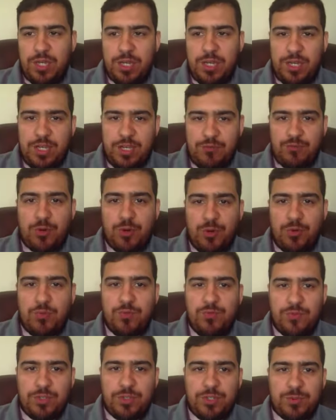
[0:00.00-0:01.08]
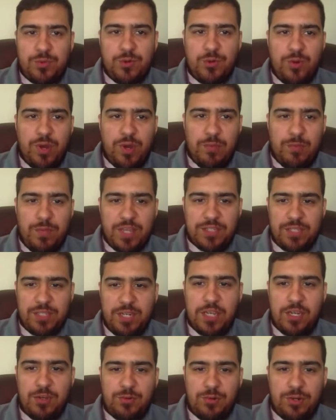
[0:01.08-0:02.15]
enroll for this program as a
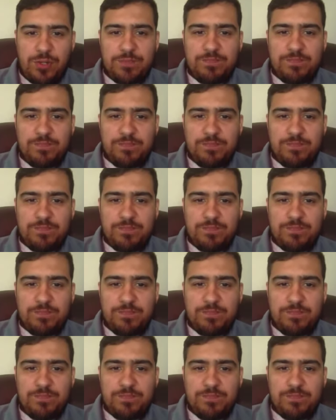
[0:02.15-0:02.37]
landlord.